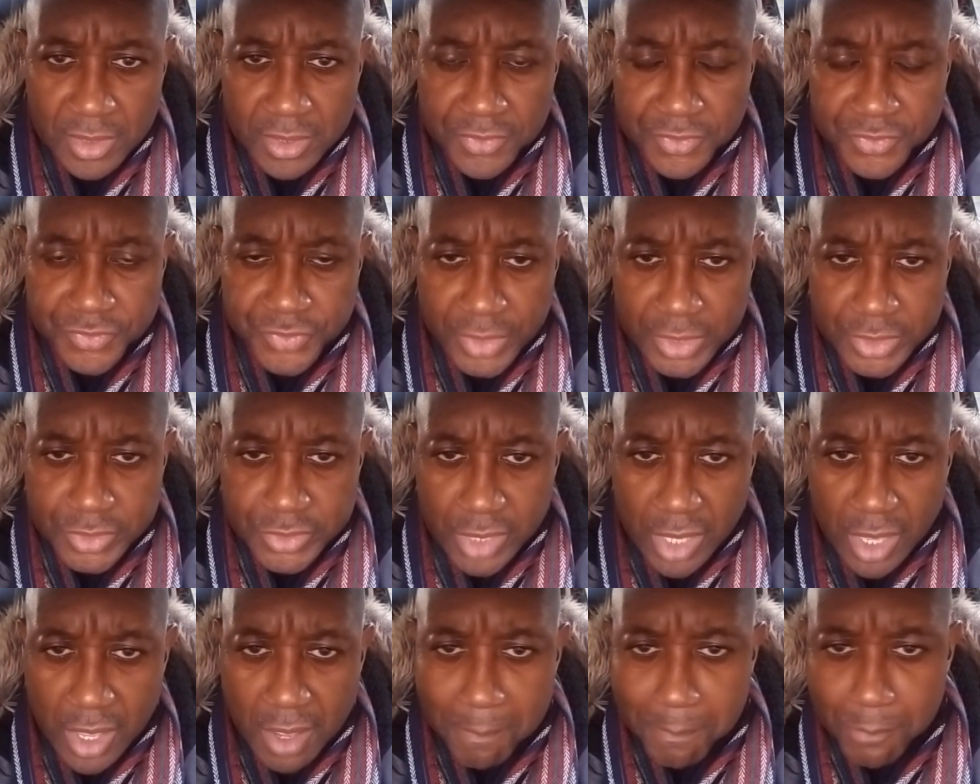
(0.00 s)
Things
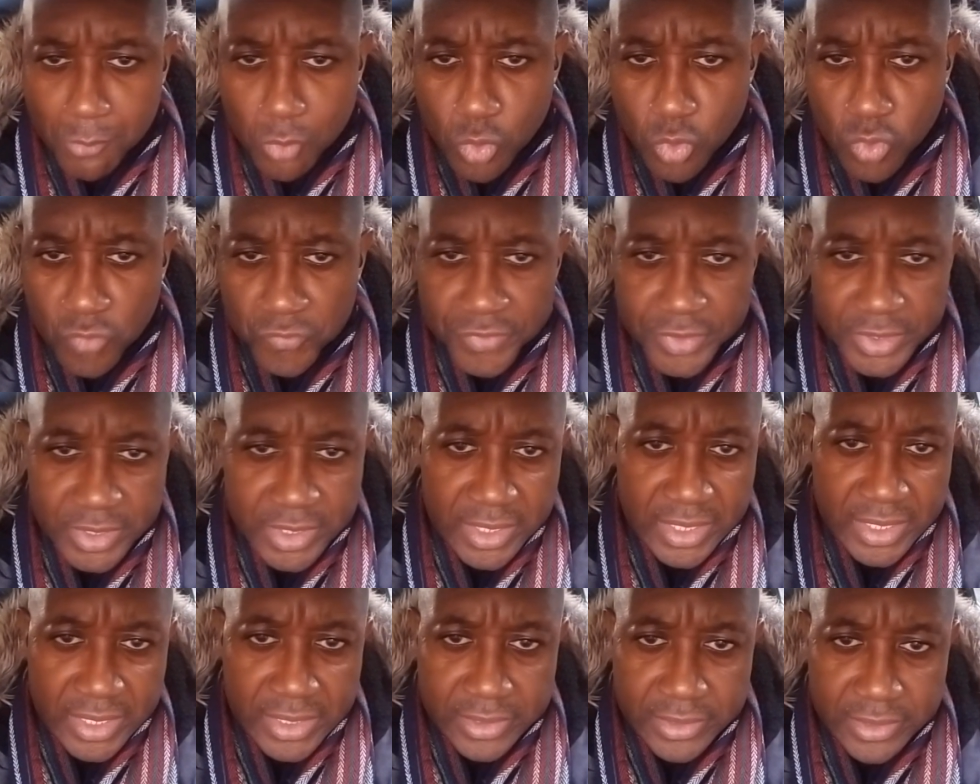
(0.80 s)
are moving
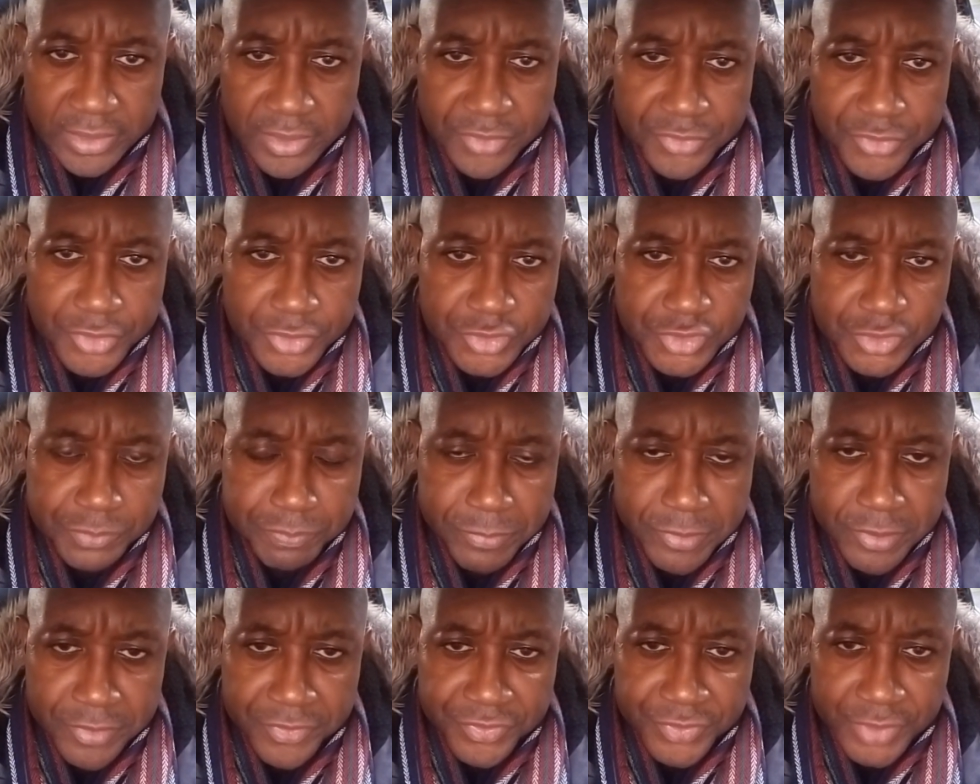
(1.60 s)
in the
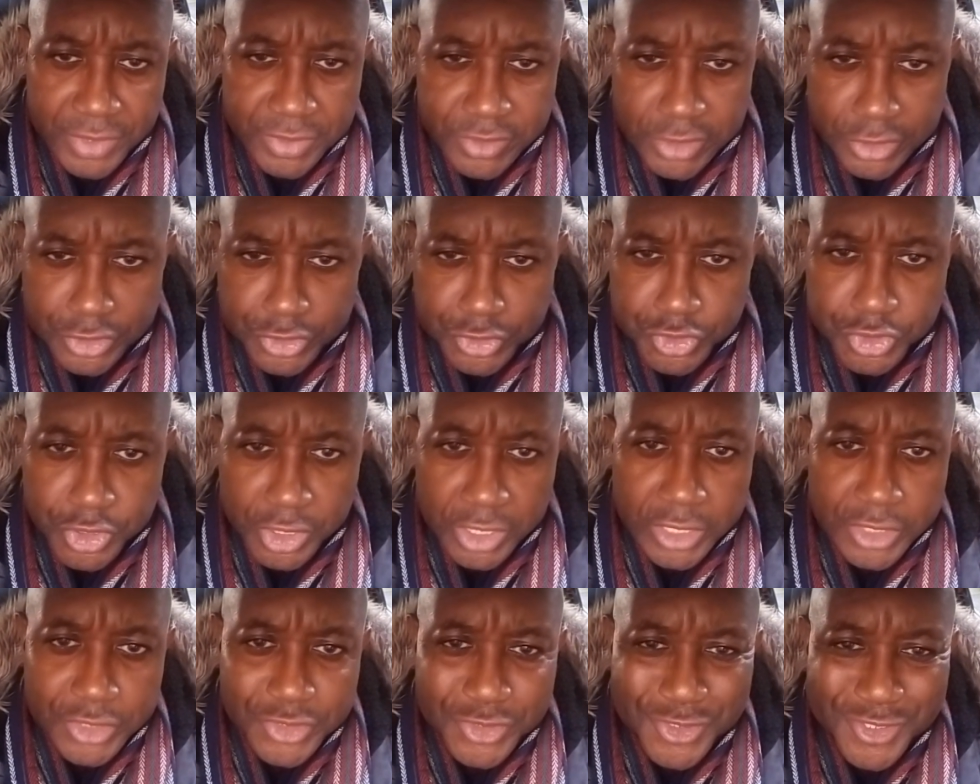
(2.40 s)
spirit. Things are
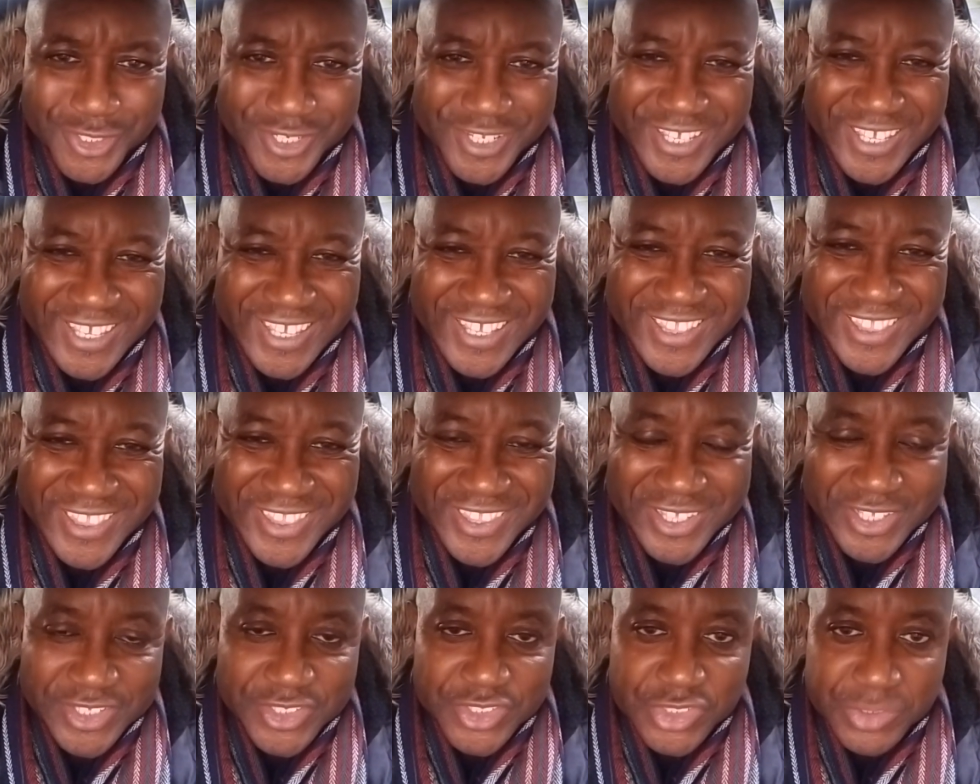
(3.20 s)
changing
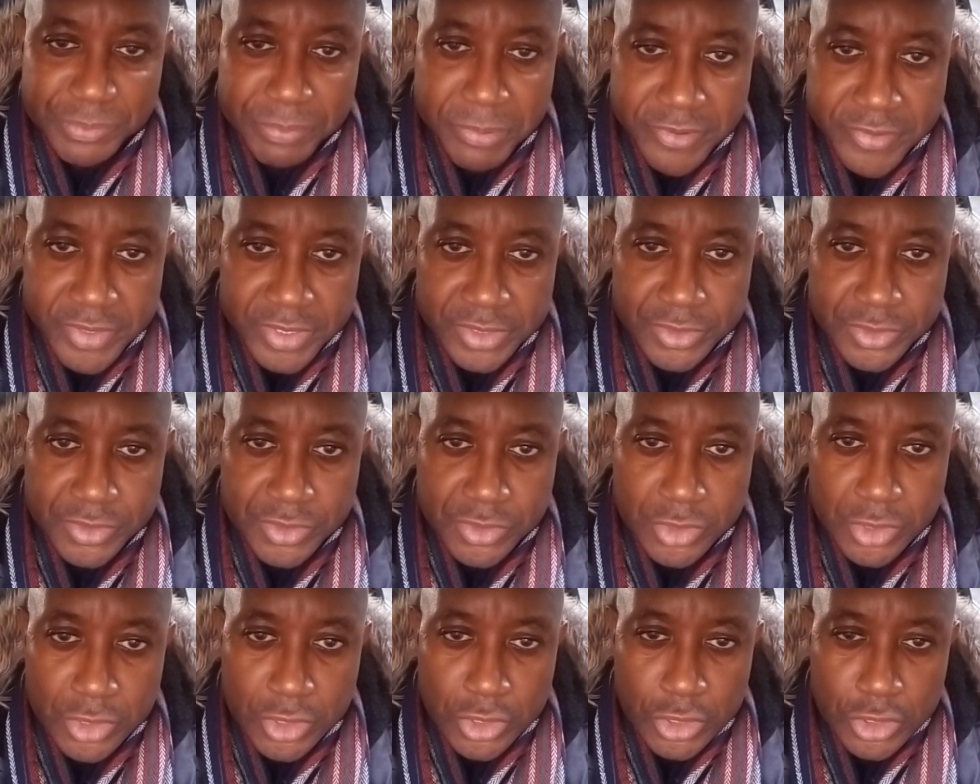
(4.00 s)
in the
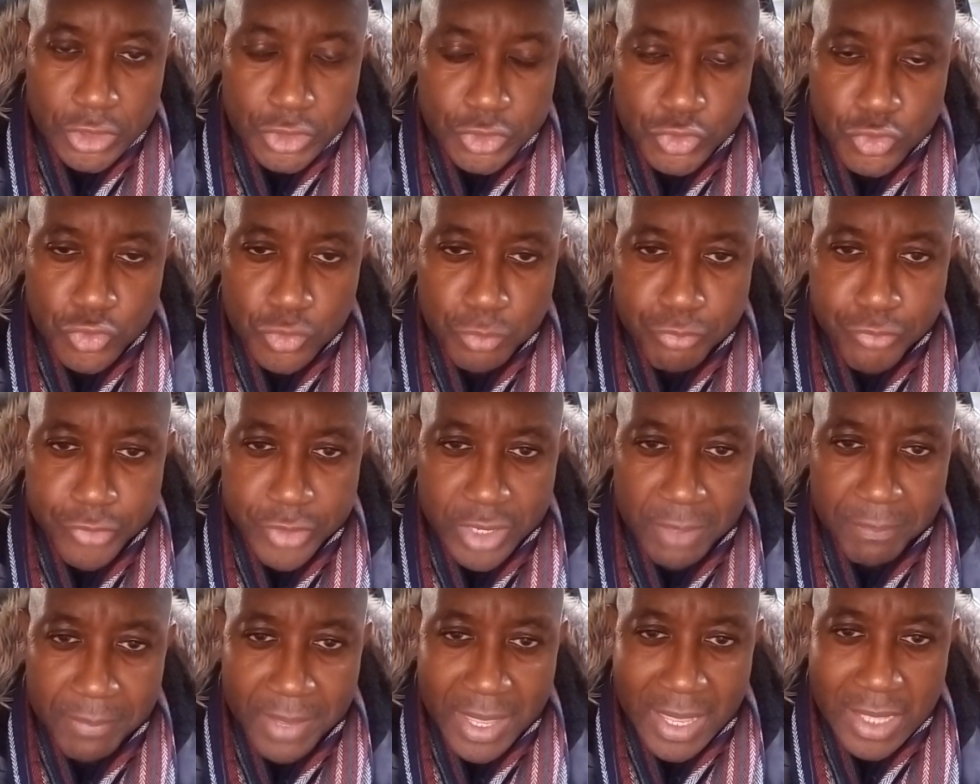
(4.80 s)
spirit to
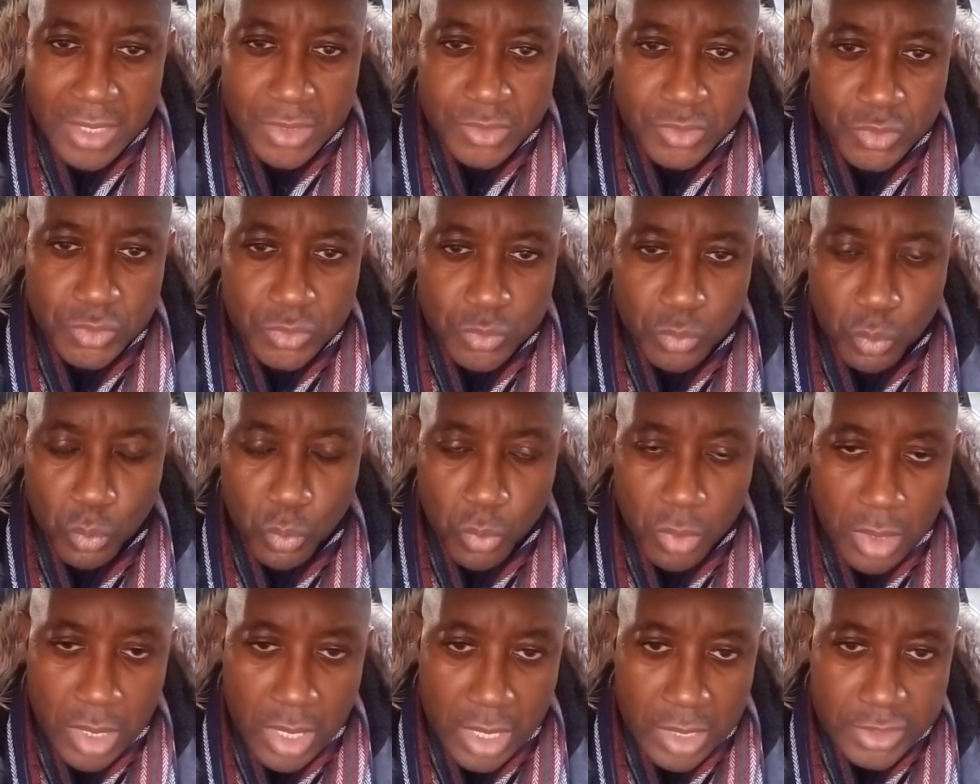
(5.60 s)
bring about
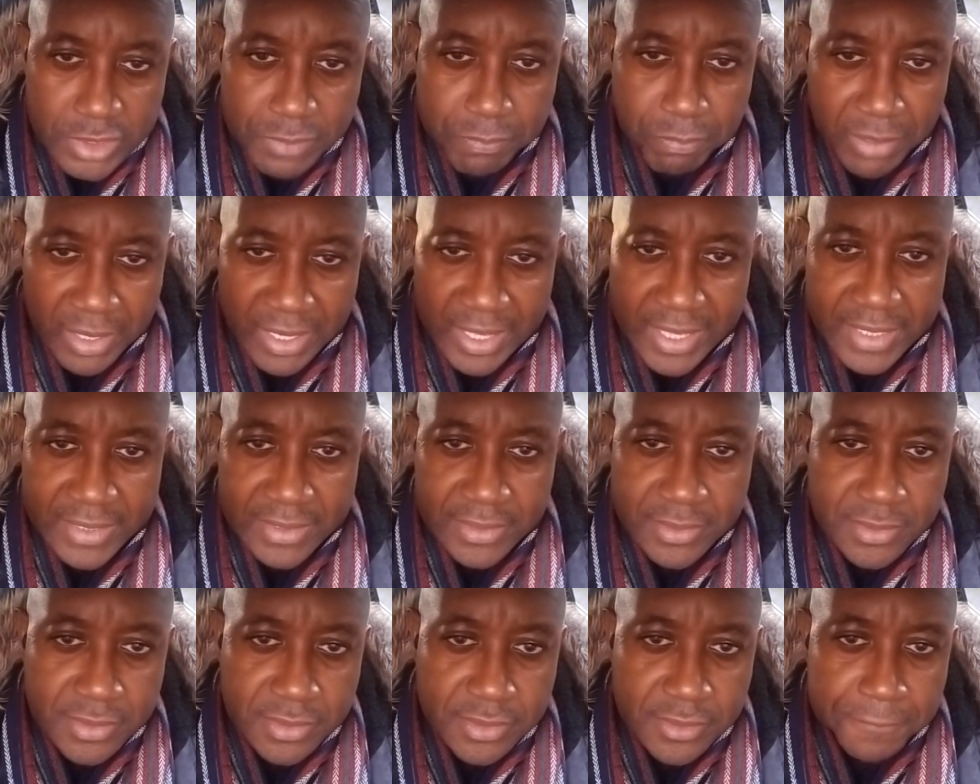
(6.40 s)
God's
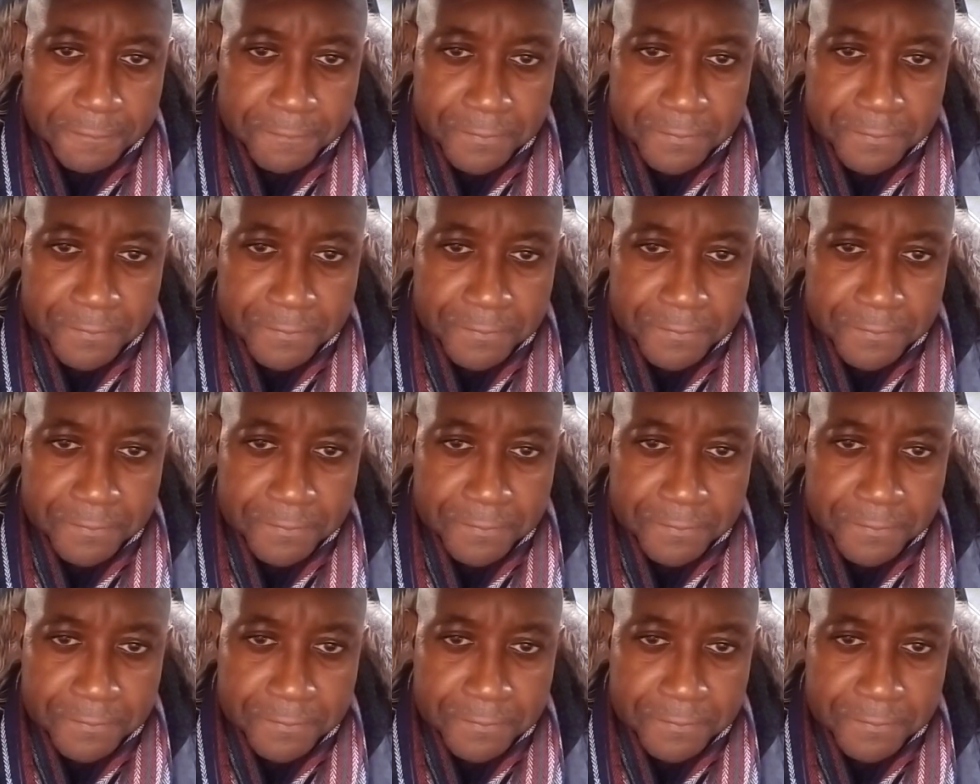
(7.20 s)
plan,